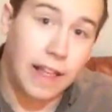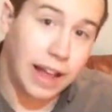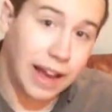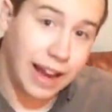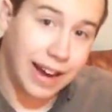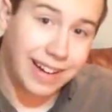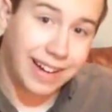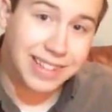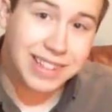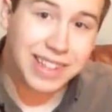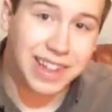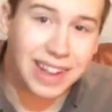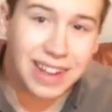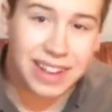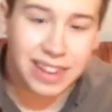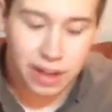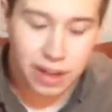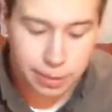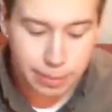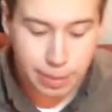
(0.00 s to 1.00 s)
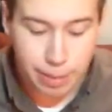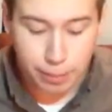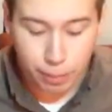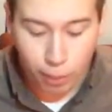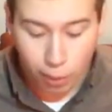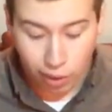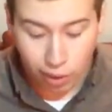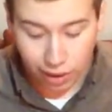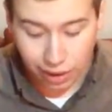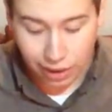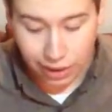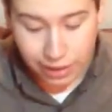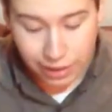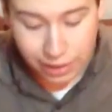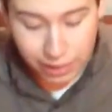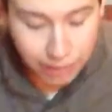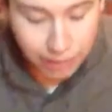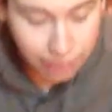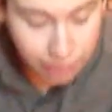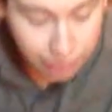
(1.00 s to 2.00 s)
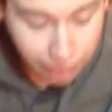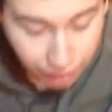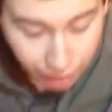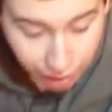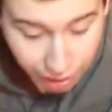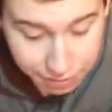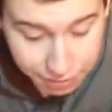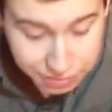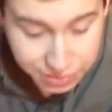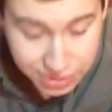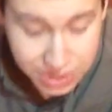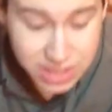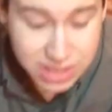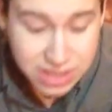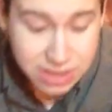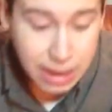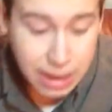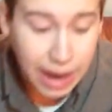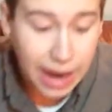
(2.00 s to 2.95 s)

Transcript: a little bit more. This